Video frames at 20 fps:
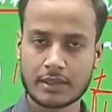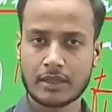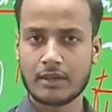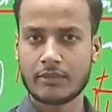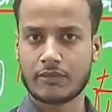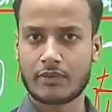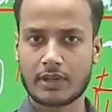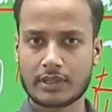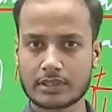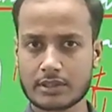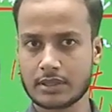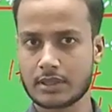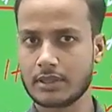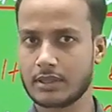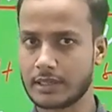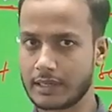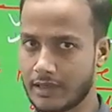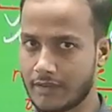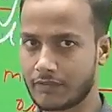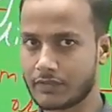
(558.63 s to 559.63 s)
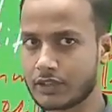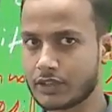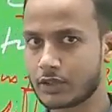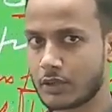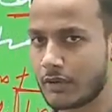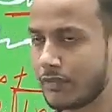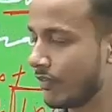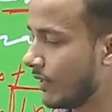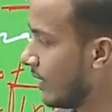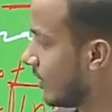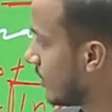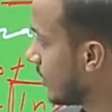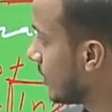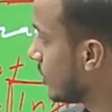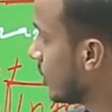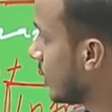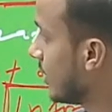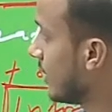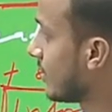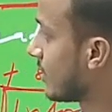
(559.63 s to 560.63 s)
First, definition of
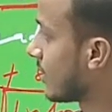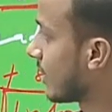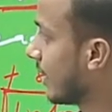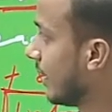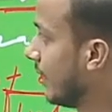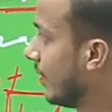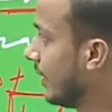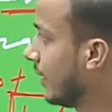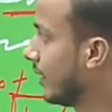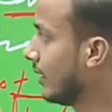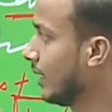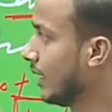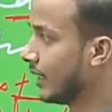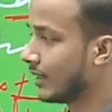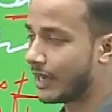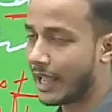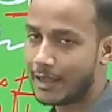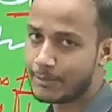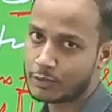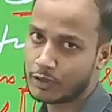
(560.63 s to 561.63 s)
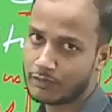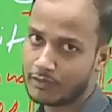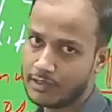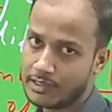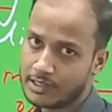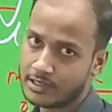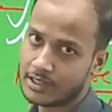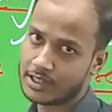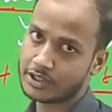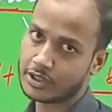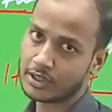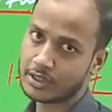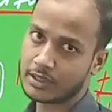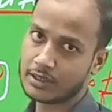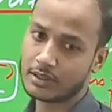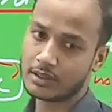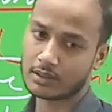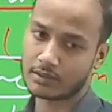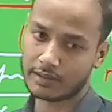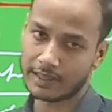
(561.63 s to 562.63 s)
literature. Second, types of literature,
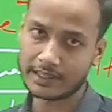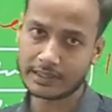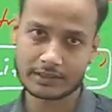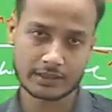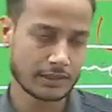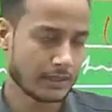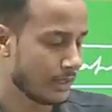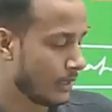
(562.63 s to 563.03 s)
right?